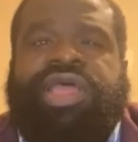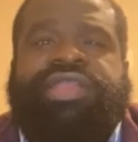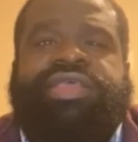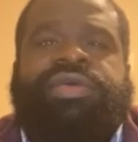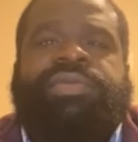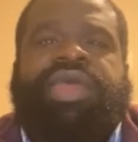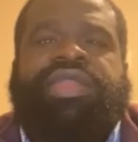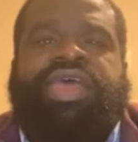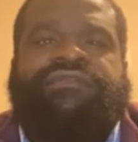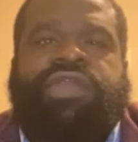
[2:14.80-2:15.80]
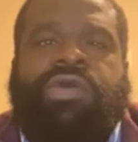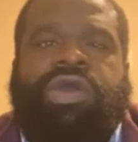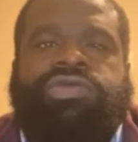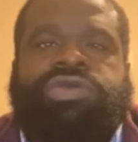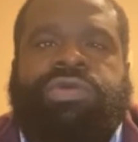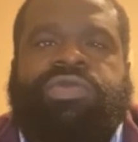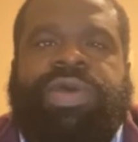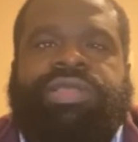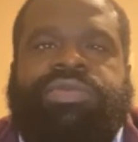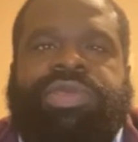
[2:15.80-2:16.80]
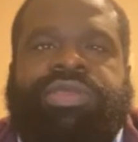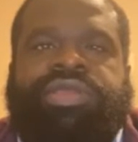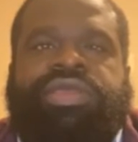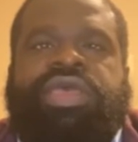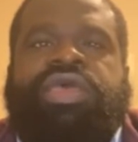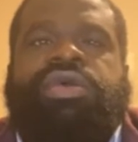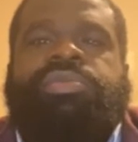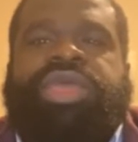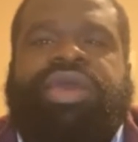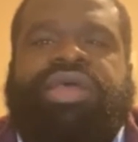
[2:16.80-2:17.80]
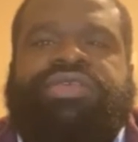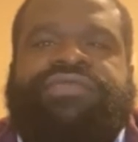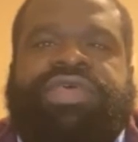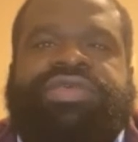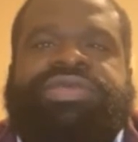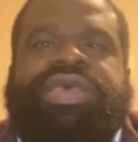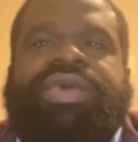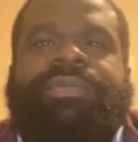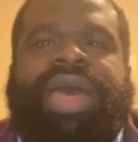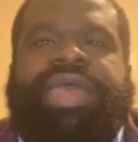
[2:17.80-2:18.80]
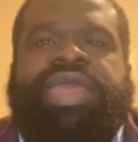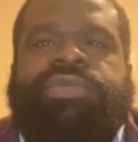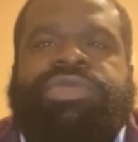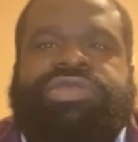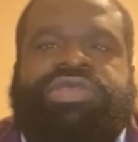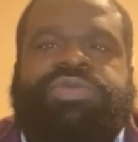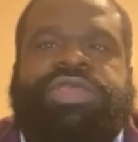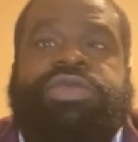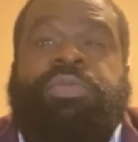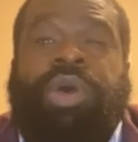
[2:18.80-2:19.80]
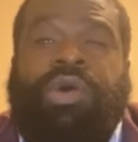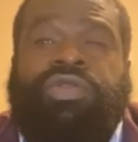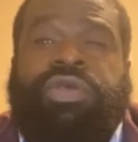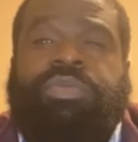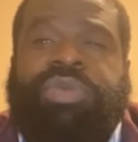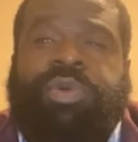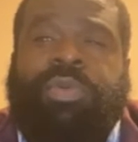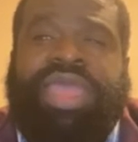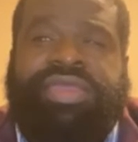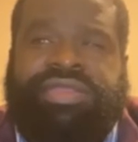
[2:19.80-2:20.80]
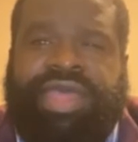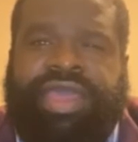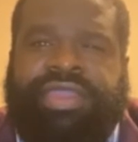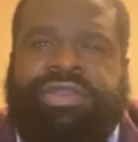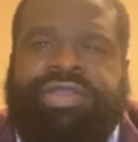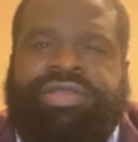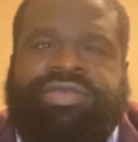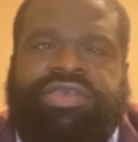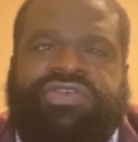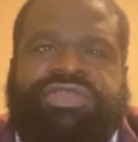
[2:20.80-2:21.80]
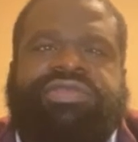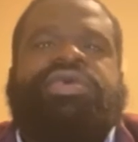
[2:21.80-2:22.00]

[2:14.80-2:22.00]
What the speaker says: like them and have no coaching responsibility. Because of this, my aim is to speak to both people making the hiring decisions